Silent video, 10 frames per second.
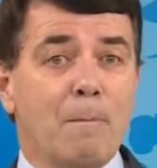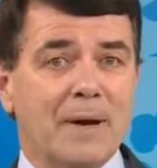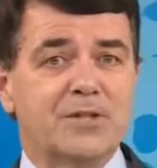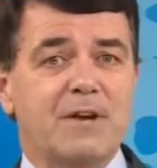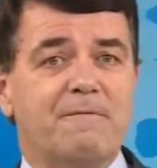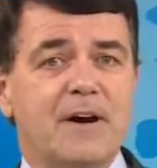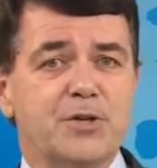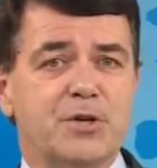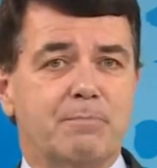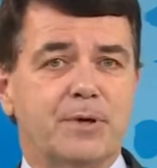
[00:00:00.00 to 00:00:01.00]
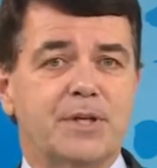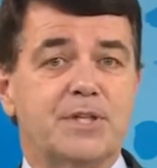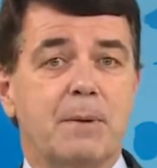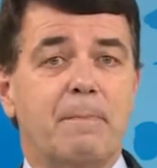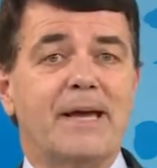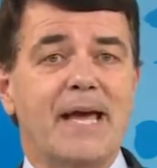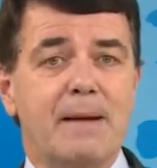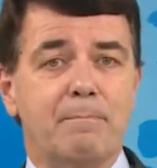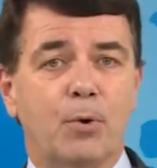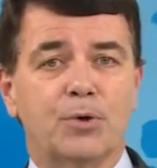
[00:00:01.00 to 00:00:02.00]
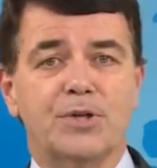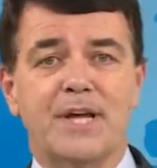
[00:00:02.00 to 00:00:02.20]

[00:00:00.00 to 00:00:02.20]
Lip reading: multifunction printers are being imported